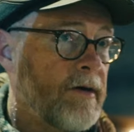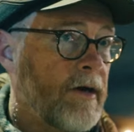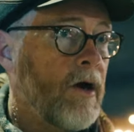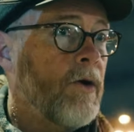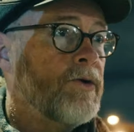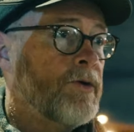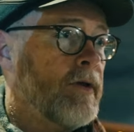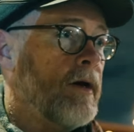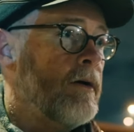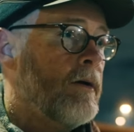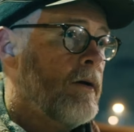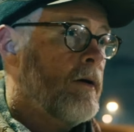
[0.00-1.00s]
to go to
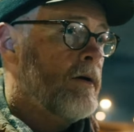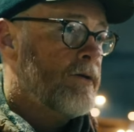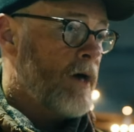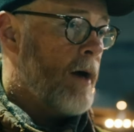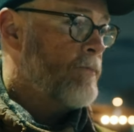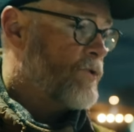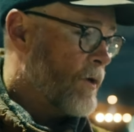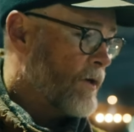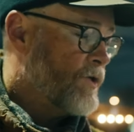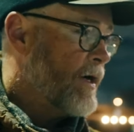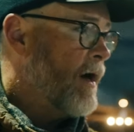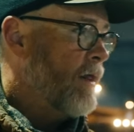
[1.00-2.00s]
the Top Truck
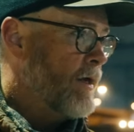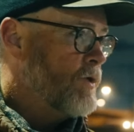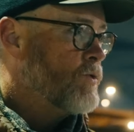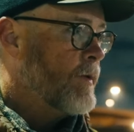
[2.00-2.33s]
Challenge,